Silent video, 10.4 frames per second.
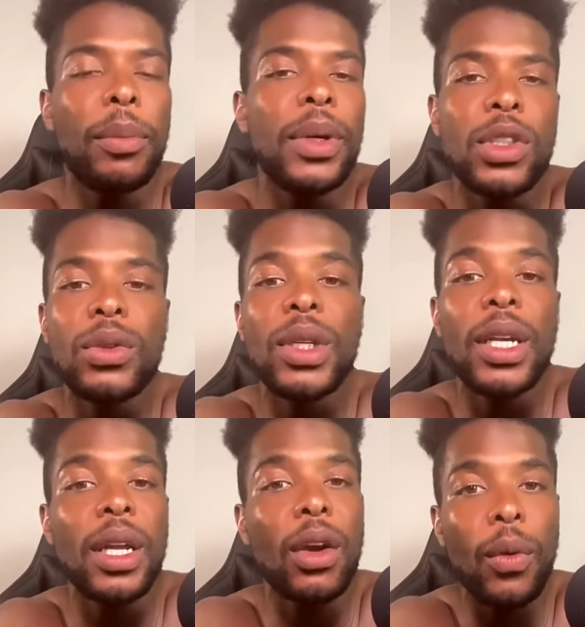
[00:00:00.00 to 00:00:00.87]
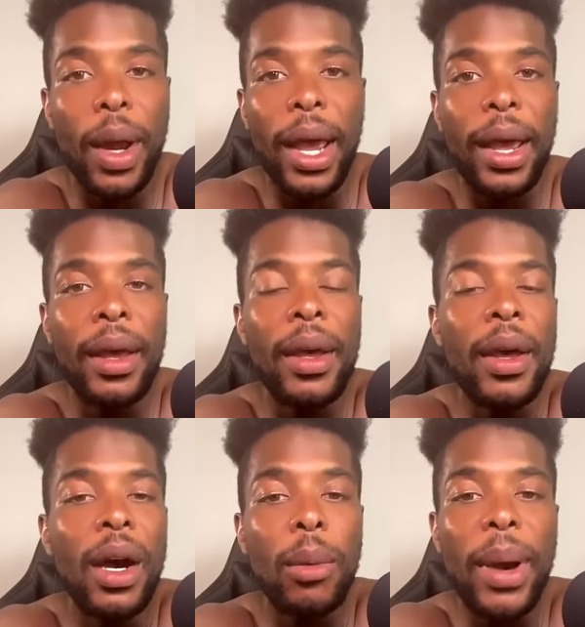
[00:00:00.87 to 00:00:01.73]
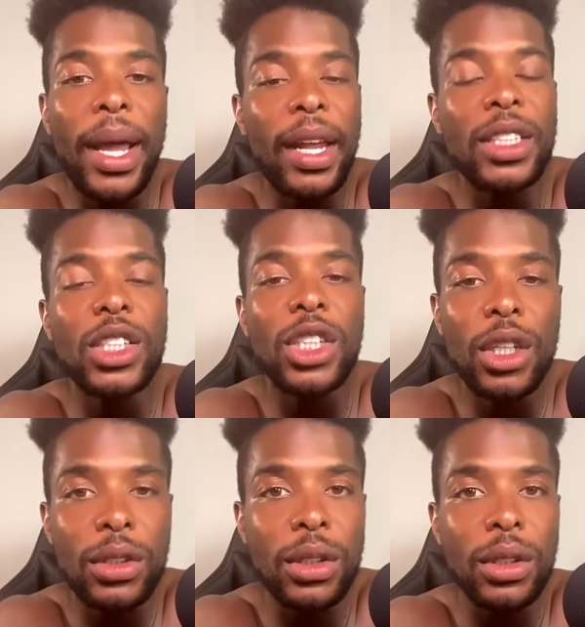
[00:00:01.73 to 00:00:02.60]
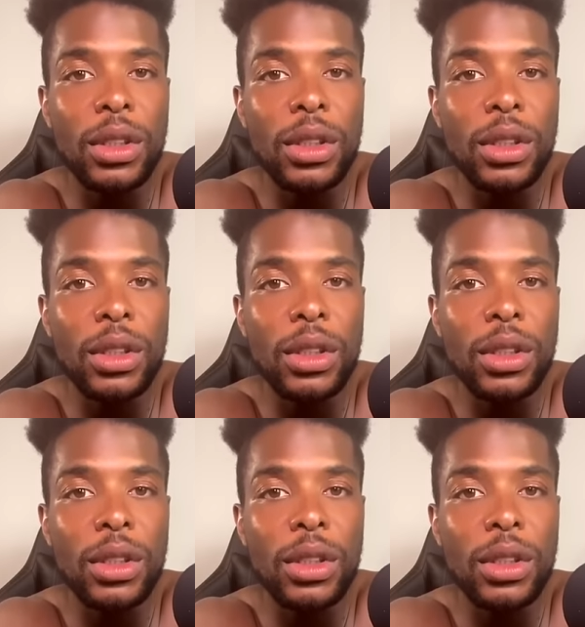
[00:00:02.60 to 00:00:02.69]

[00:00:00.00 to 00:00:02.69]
Bitch, you need to cry about that shelter.